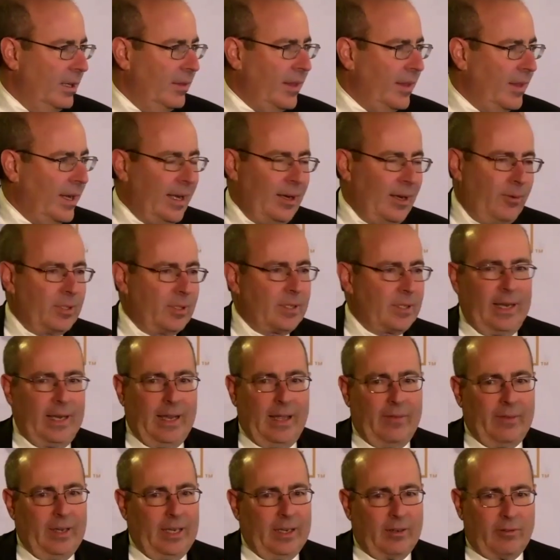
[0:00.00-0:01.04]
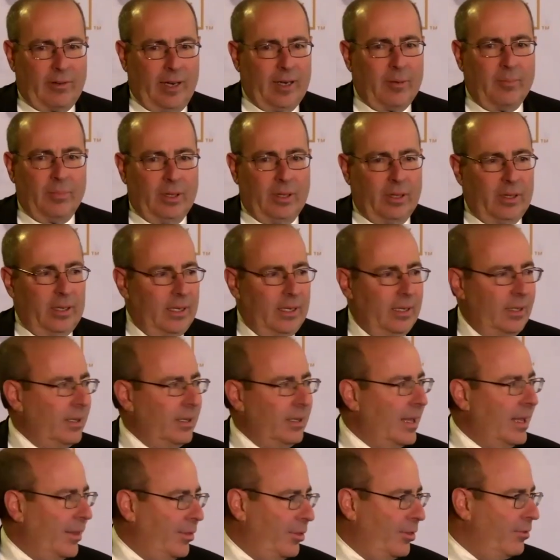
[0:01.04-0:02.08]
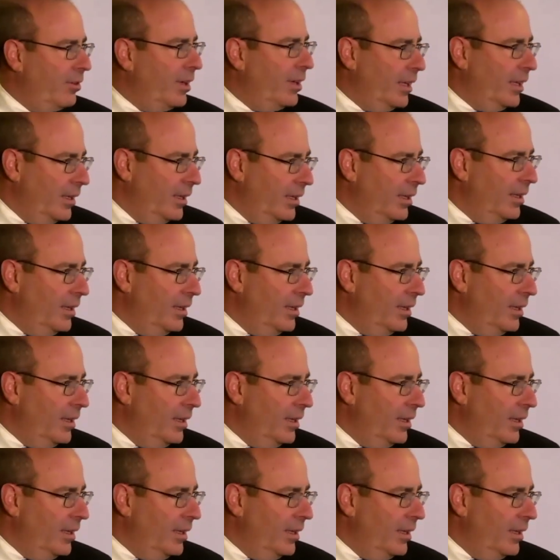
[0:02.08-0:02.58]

that anyone's going to have any credibility at 3.